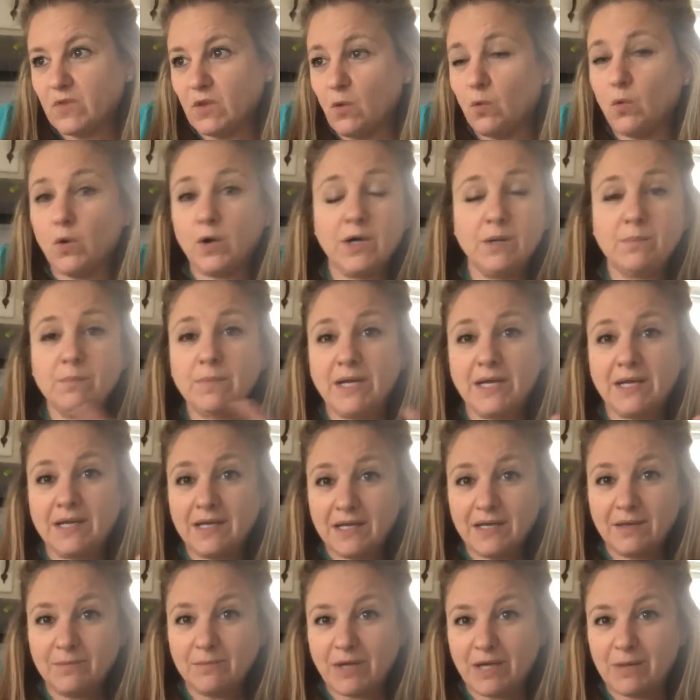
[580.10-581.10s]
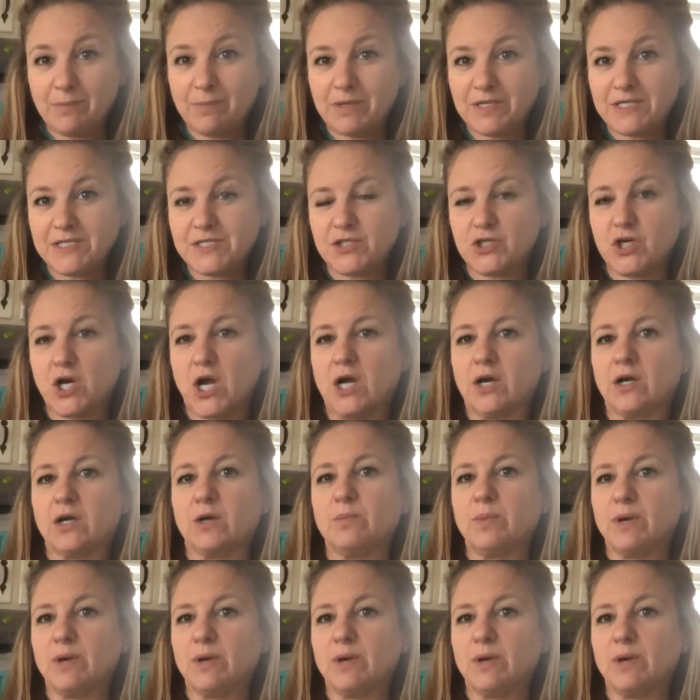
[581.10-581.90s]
or it might be stronger,